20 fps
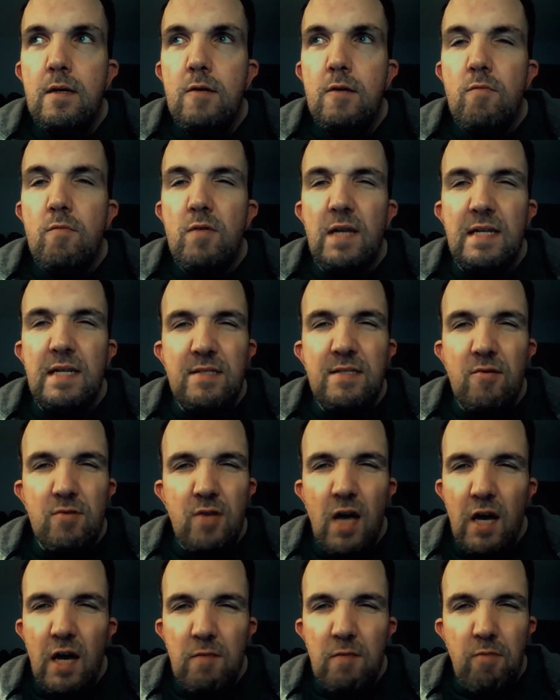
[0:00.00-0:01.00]
Will I still
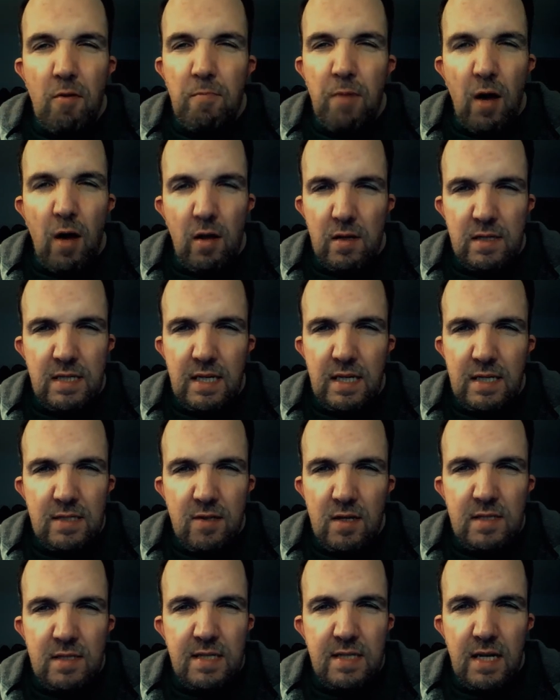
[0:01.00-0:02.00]
talk about politics
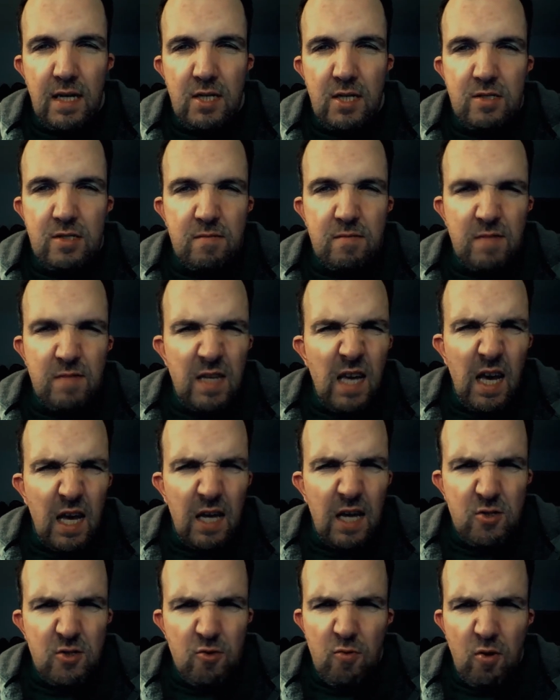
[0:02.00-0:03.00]
on stage? Yeah,
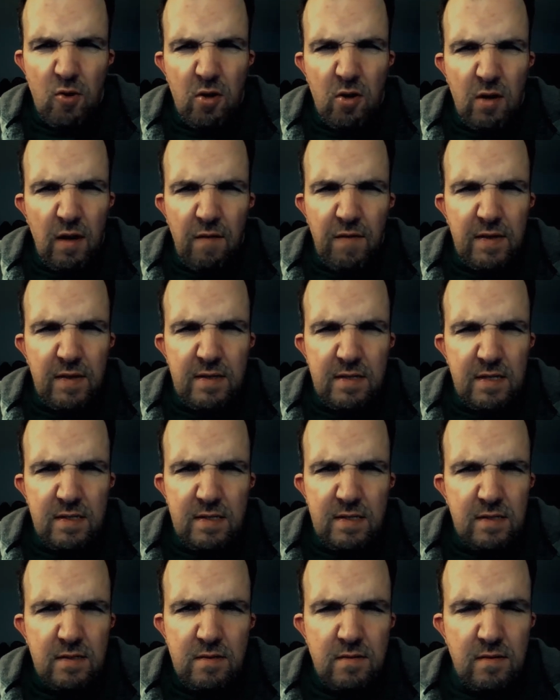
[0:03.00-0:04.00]
sure. If
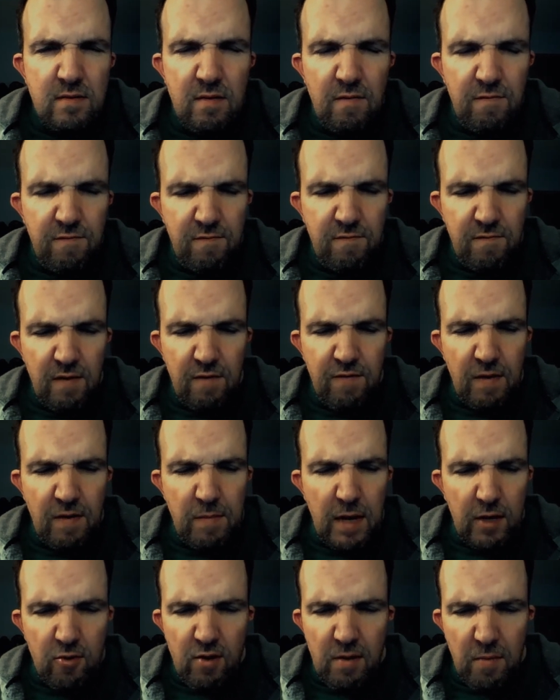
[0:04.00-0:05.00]
I'm
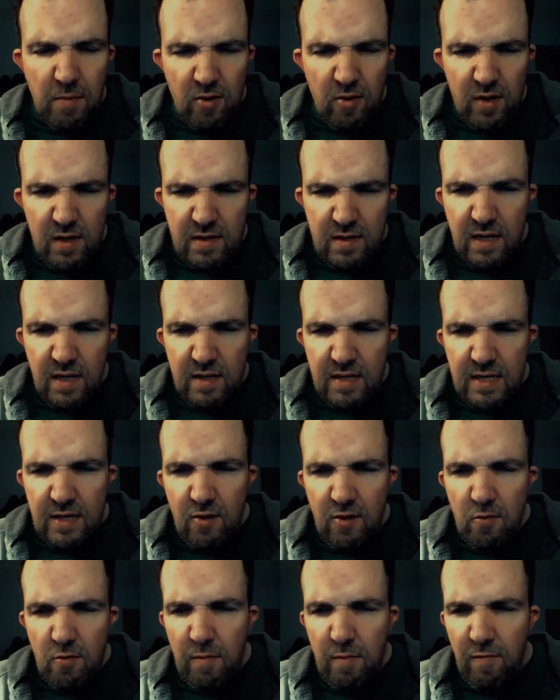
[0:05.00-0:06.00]
angry about it, and I think
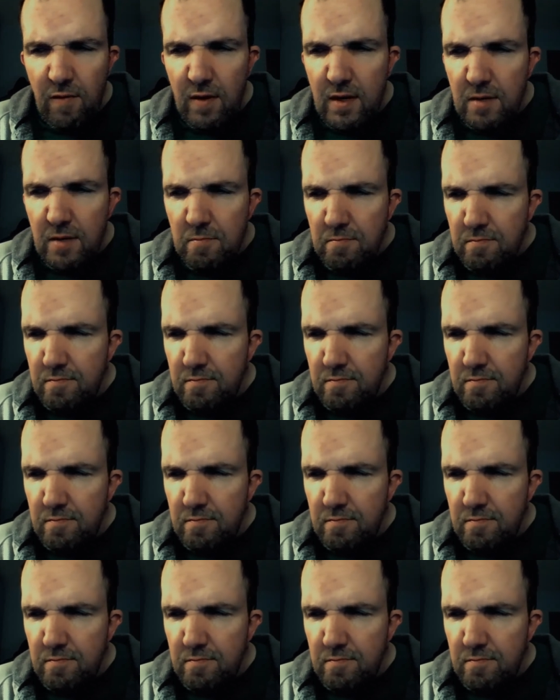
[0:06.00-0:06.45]
it'll be funny.